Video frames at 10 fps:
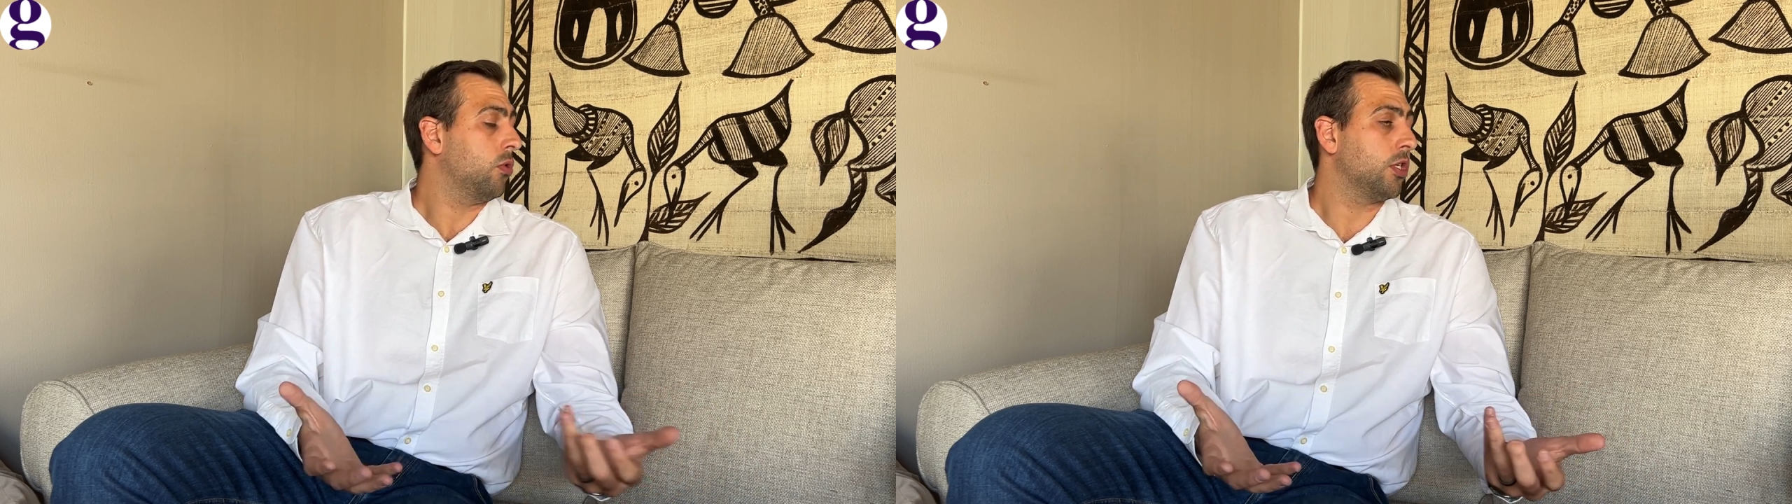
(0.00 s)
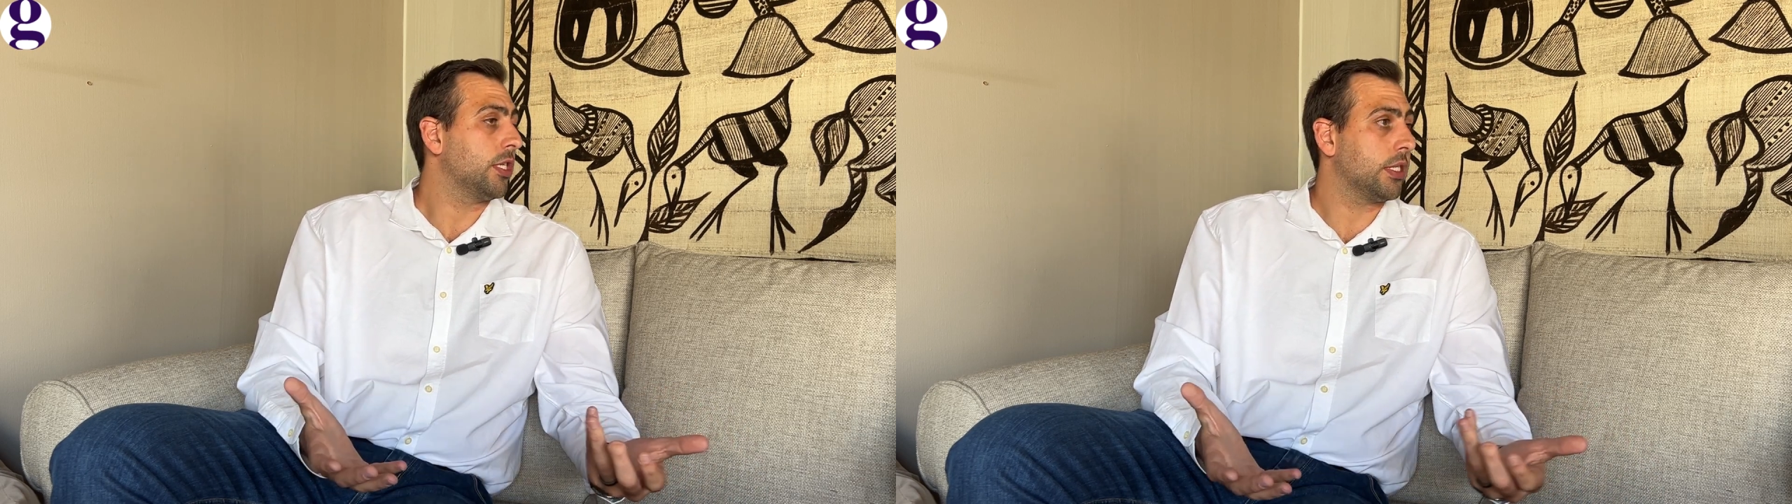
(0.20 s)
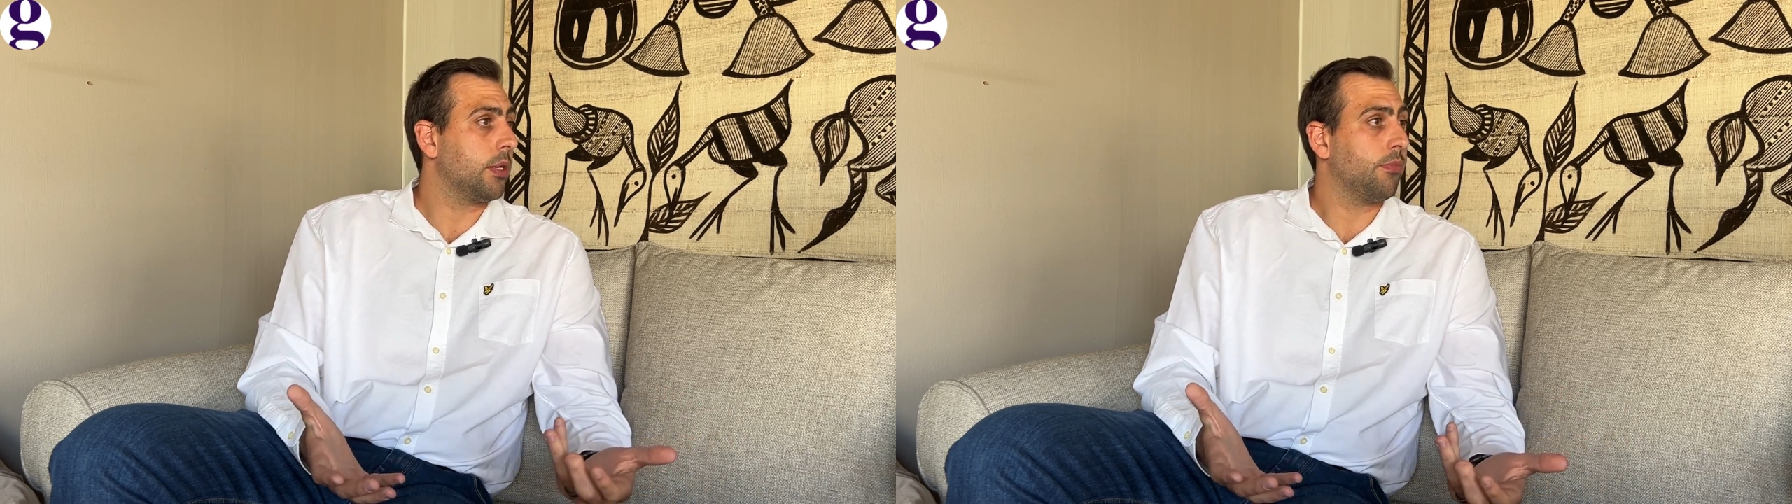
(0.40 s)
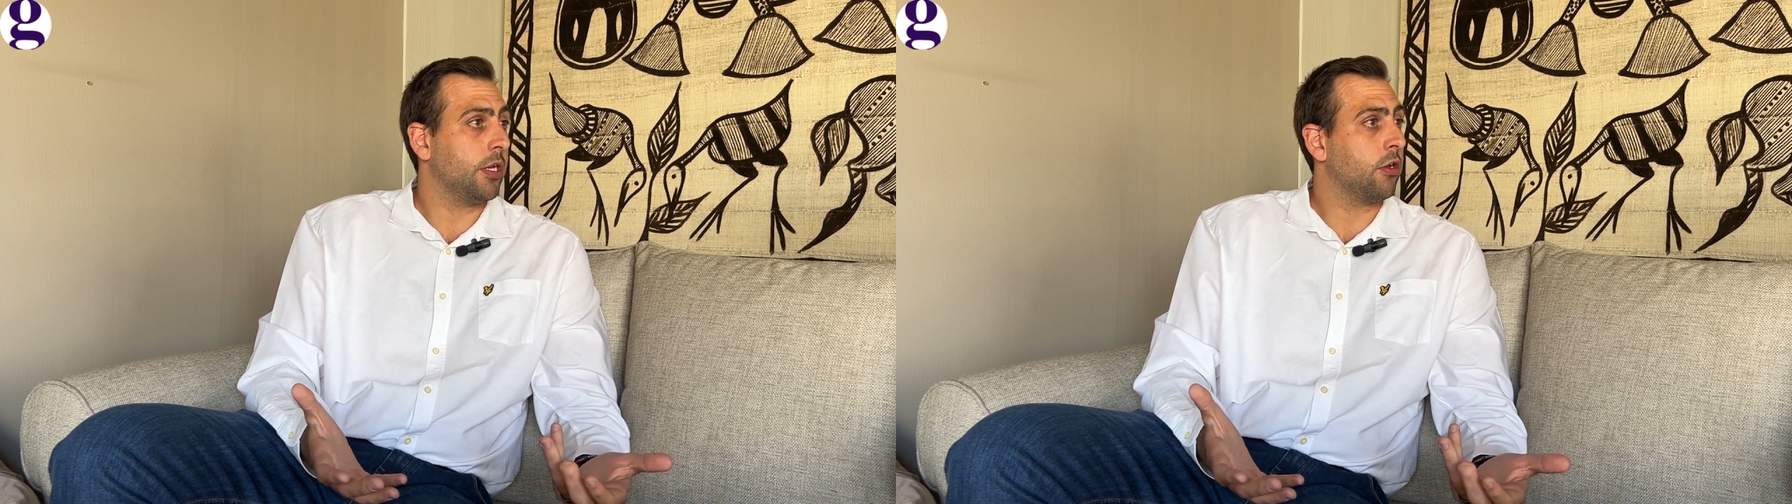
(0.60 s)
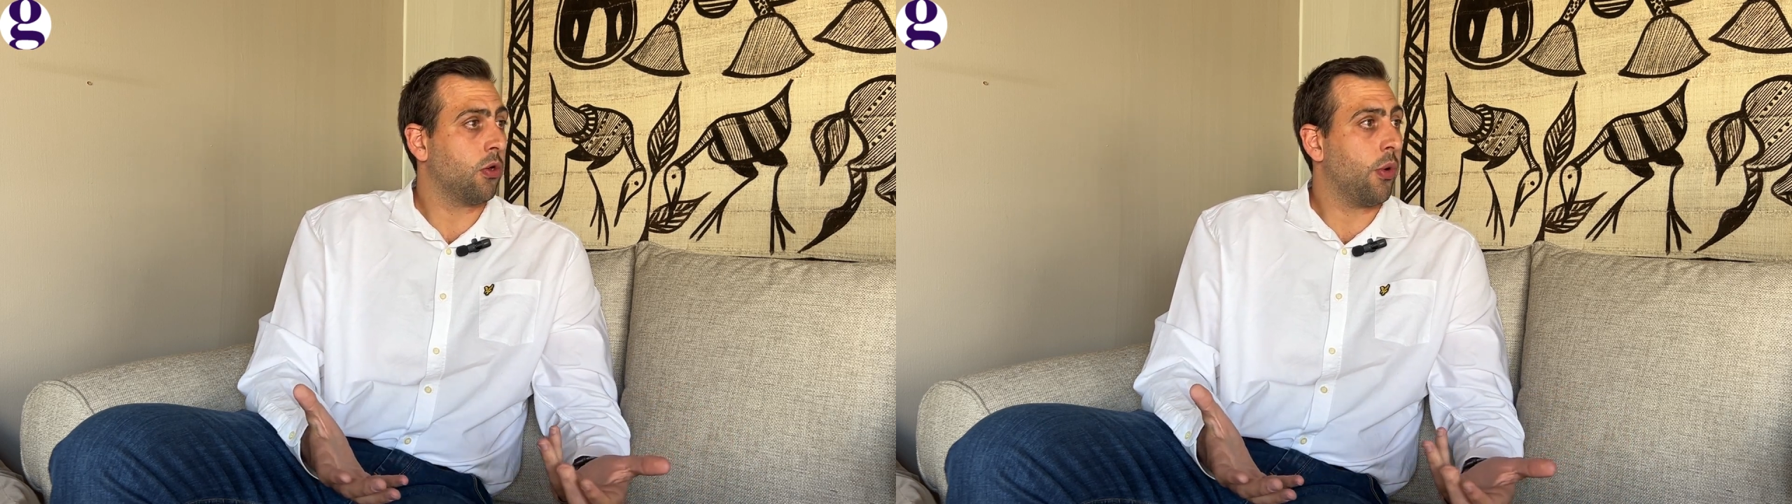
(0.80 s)
was just simply
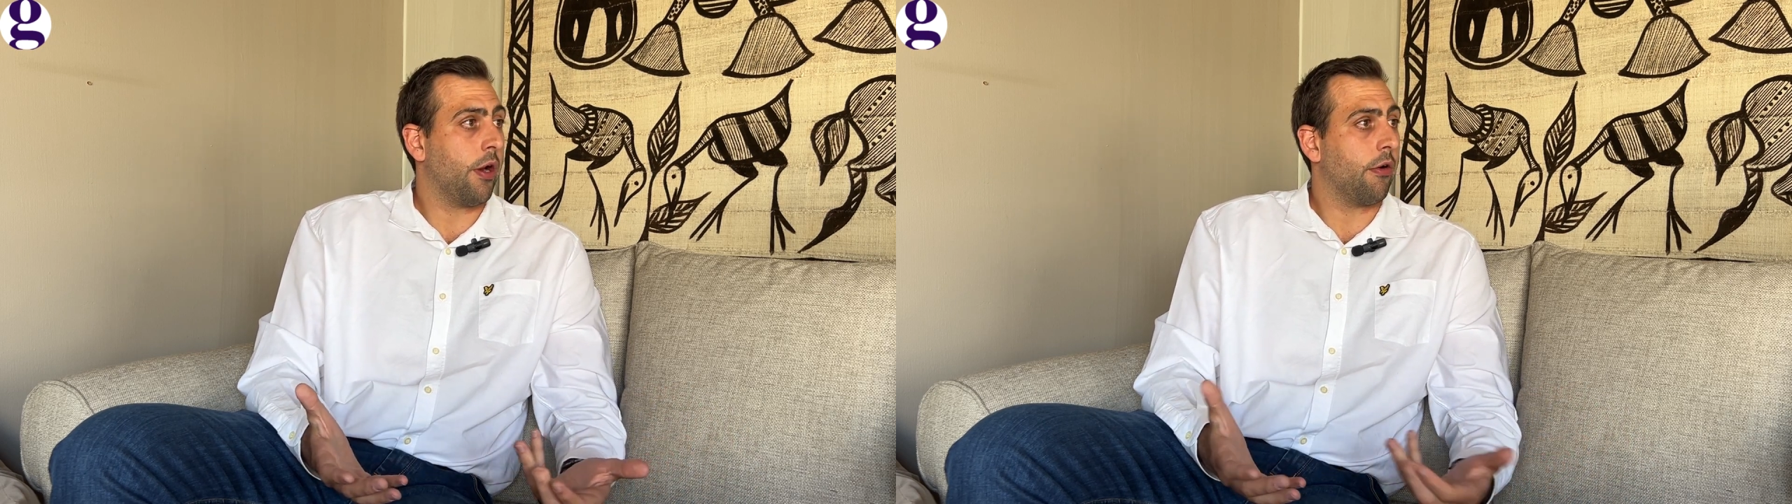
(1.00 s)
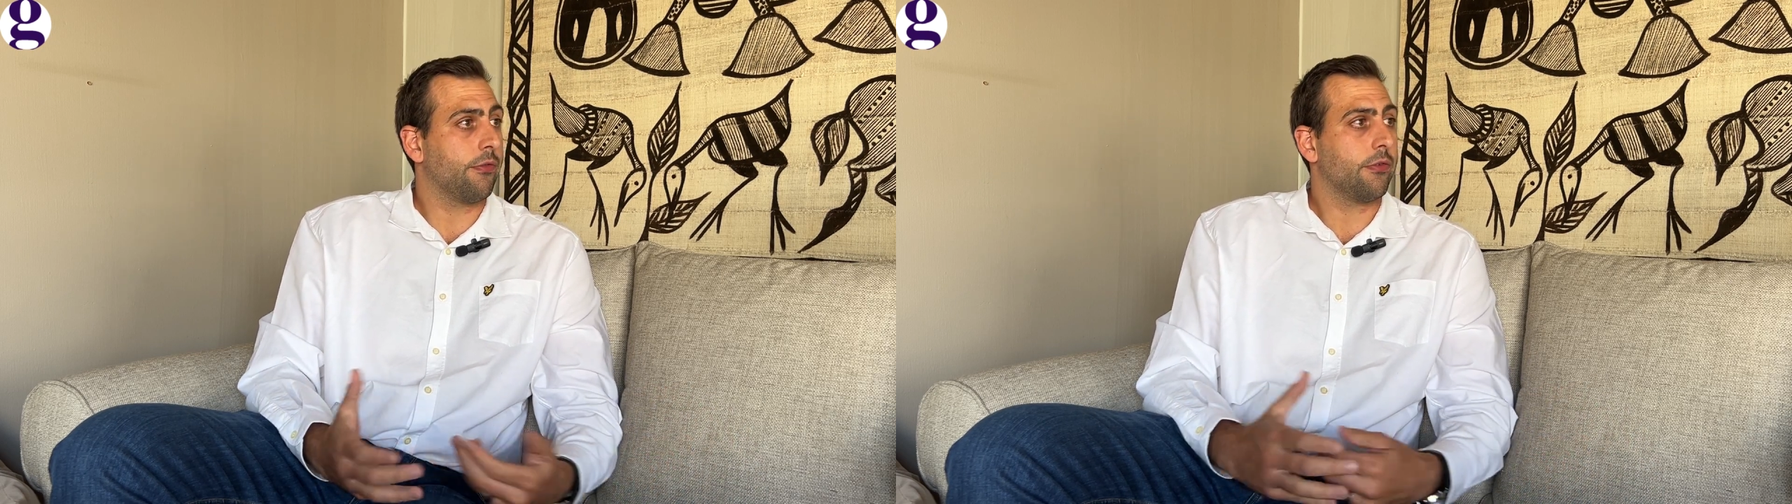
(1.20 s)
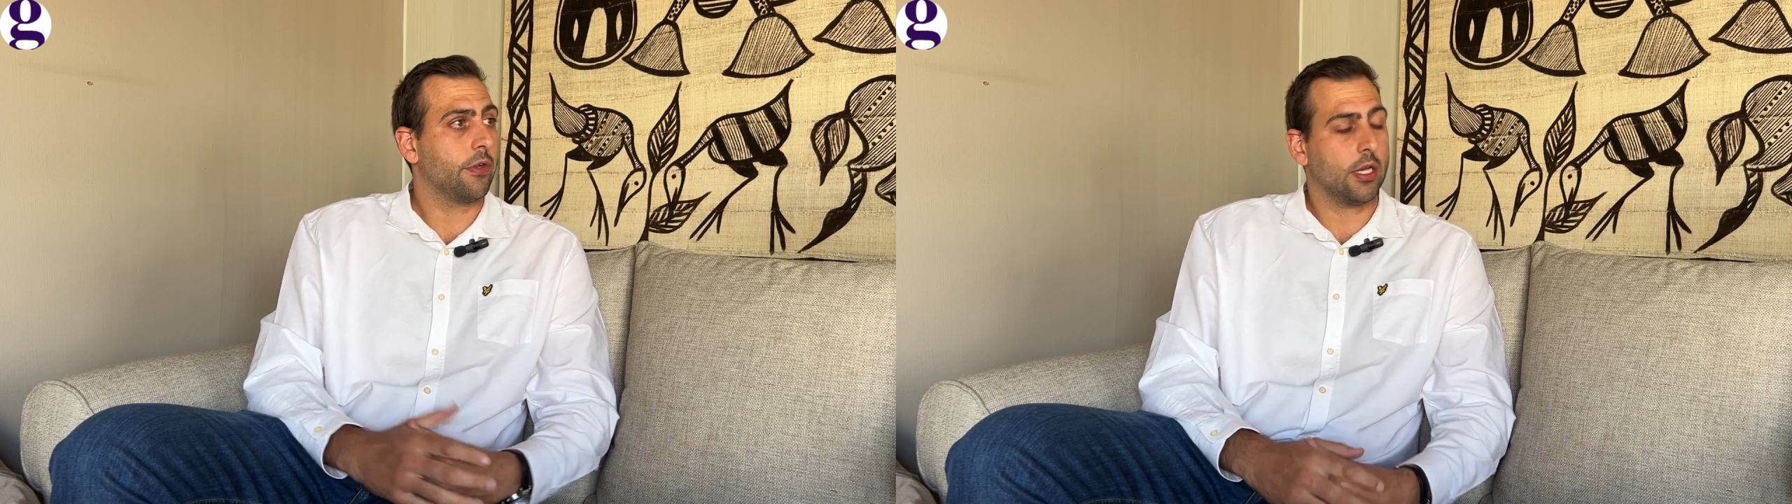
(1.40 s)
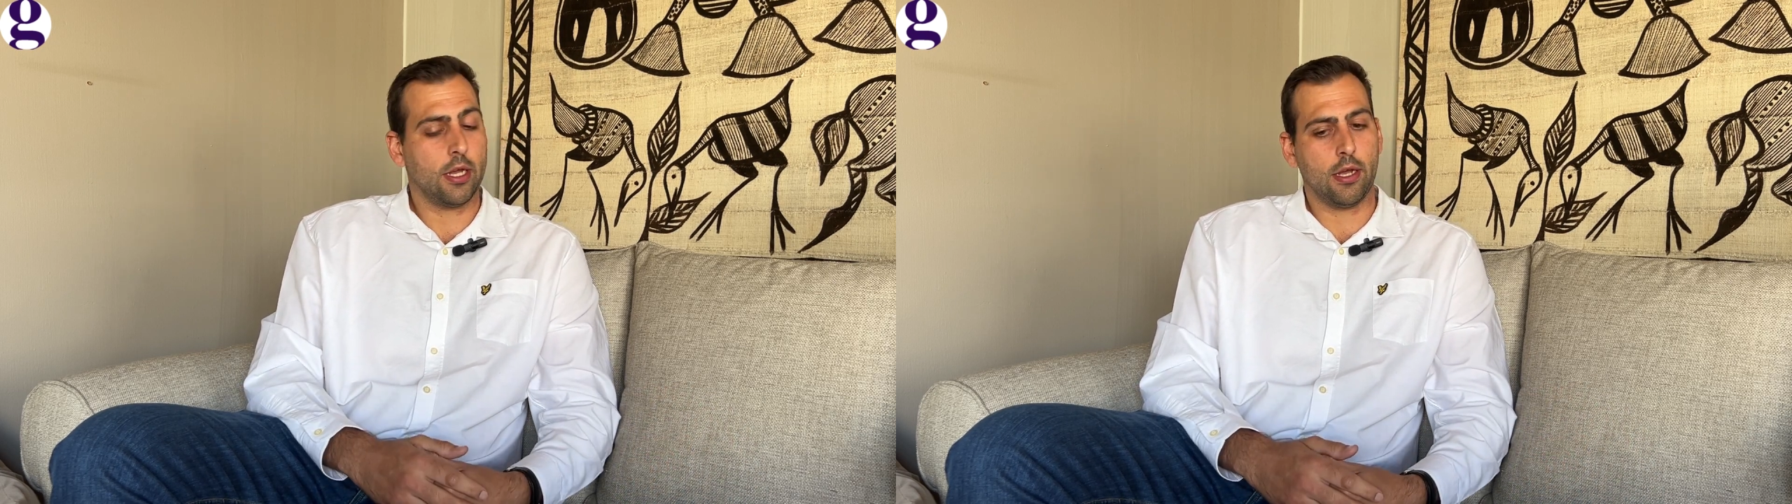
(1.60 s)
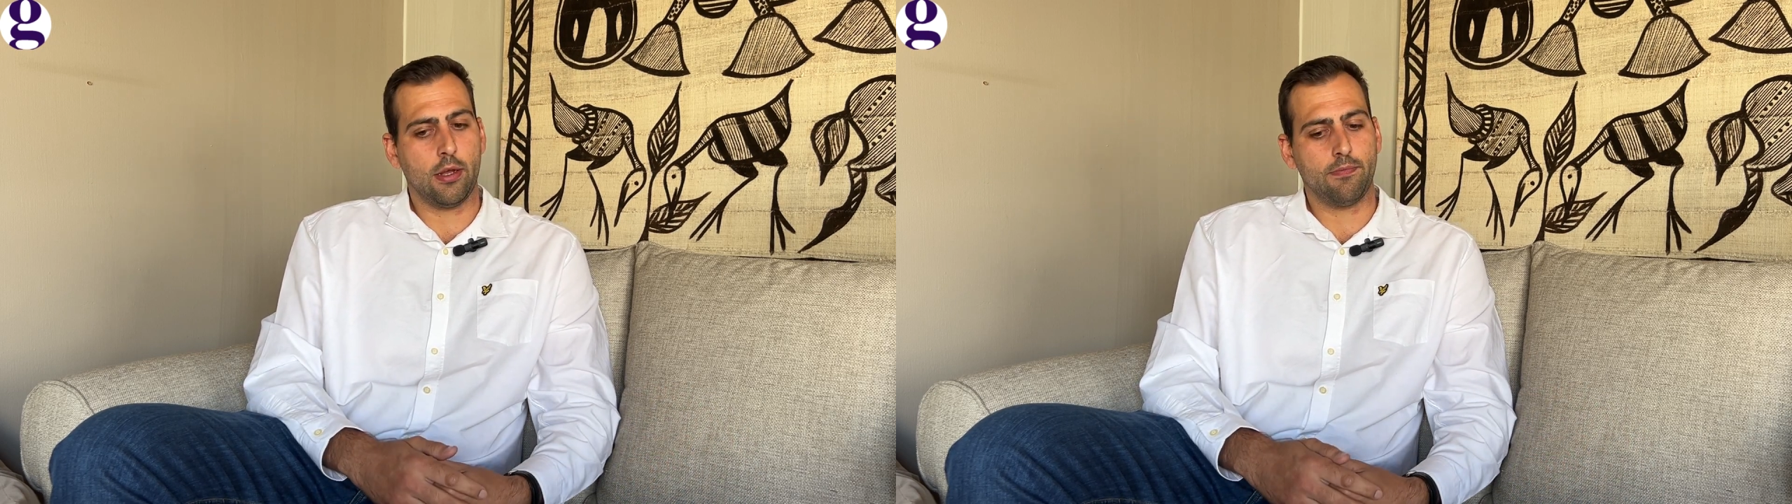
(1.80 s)
not aware
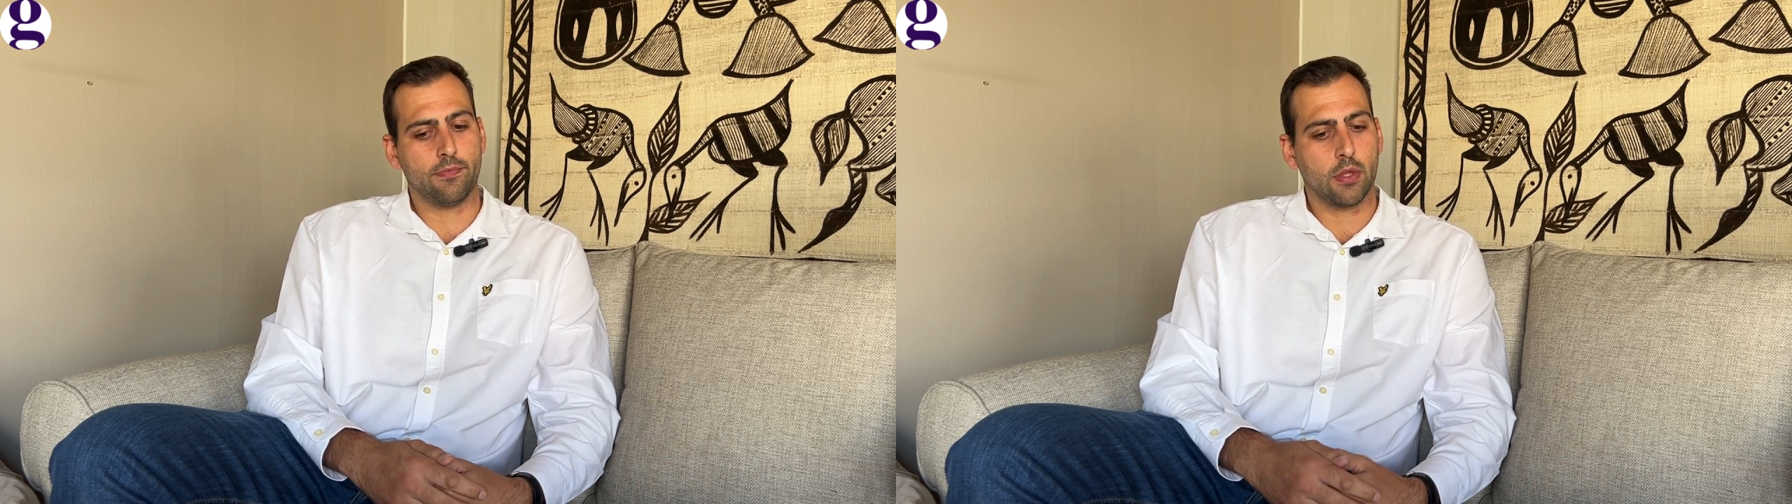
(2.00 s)
of.